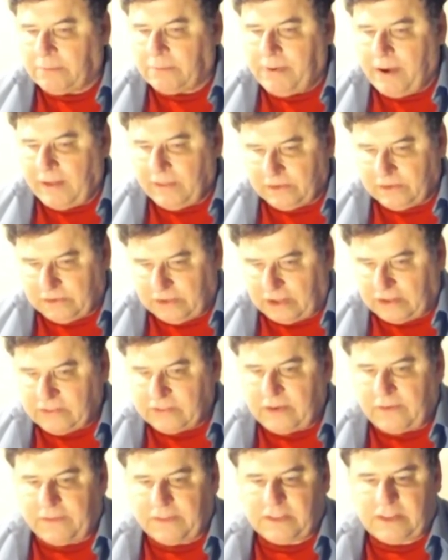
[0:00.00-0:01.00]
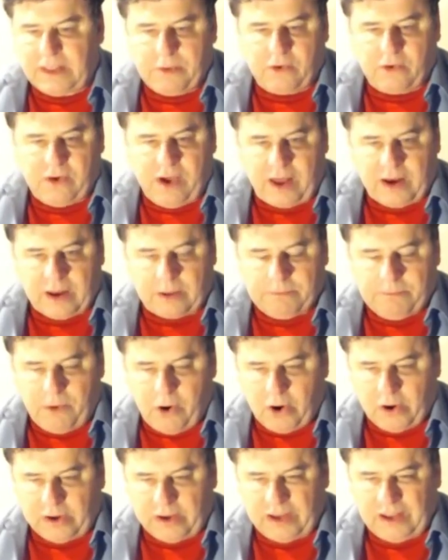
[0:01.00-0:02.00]
politics under the Democratic
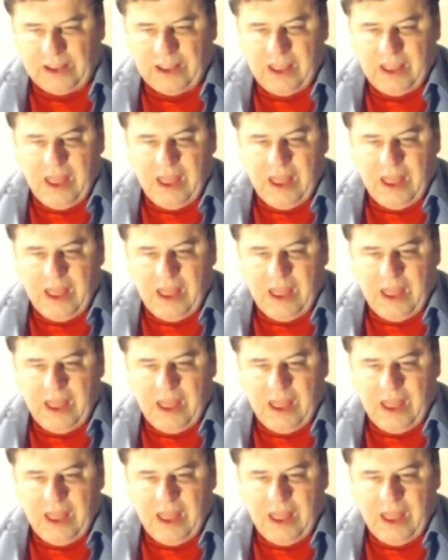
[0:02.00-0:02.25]
Party,